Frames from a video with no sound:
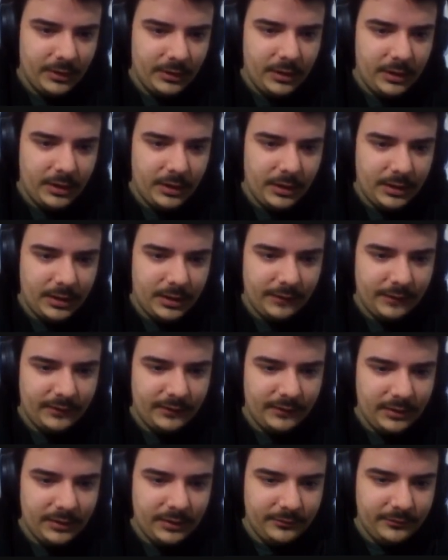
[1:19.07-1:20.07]
and it has
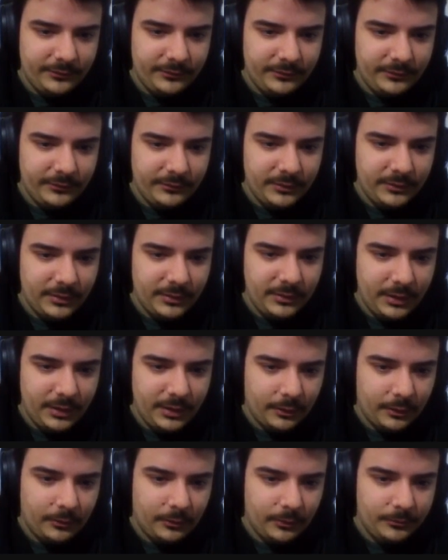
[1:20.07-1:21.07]
length
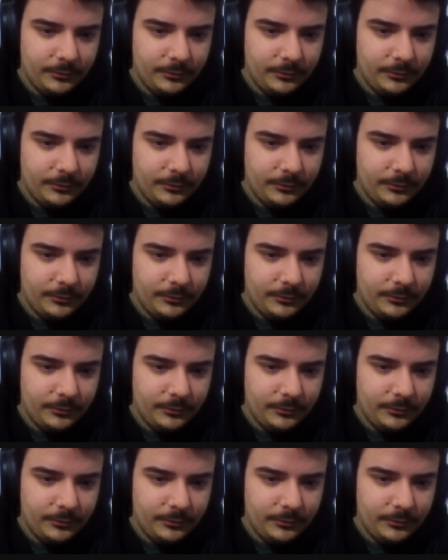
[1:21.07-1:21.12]
L.